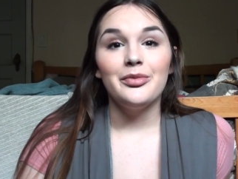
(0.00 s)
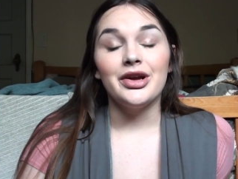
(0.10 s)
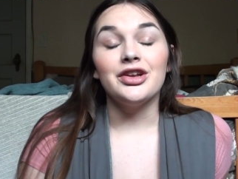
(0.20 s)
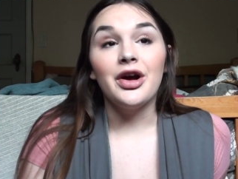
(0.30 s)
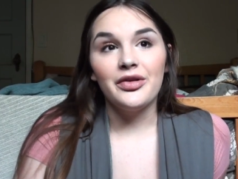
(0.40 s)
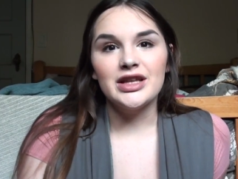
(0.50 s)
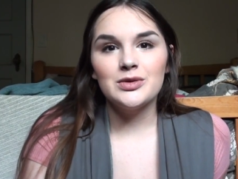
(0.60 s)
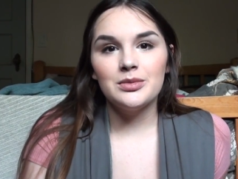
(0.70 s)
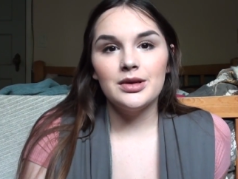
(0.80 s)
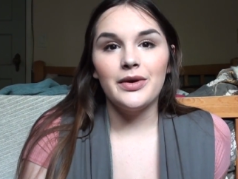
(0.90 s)
But you know,
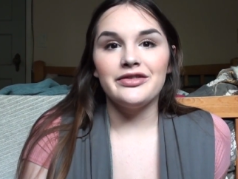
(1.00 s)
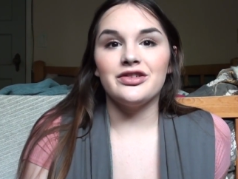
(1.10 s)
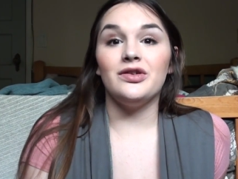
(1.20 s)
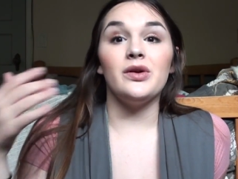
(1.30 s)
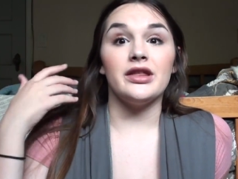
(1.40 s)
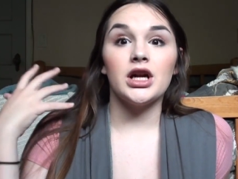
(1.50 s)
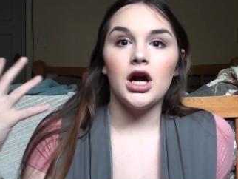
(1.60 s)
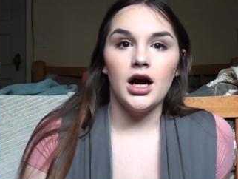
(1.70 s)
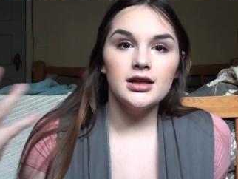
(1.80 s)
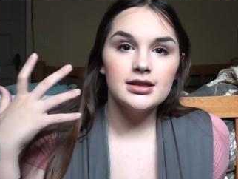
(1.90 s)
that's what midwives are for. They're
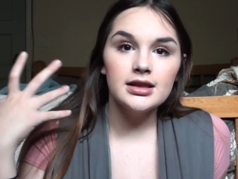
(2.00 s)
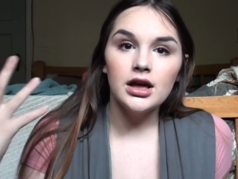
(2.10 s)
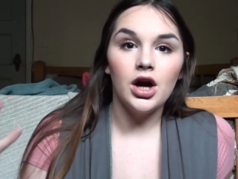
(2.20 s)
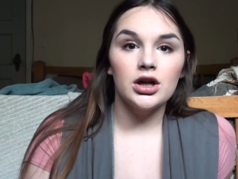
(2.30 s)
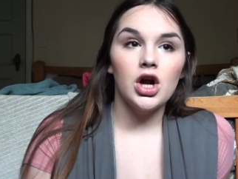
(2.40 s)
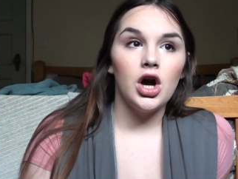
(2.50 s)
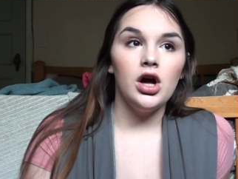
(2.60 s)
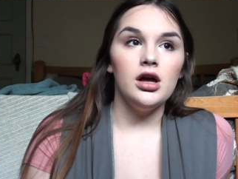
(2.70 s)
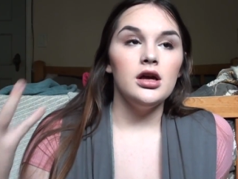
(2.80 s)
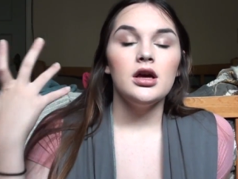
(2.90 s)
constantly on
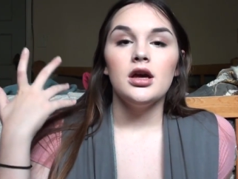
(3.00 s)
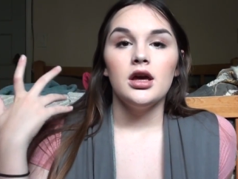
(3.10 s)
call.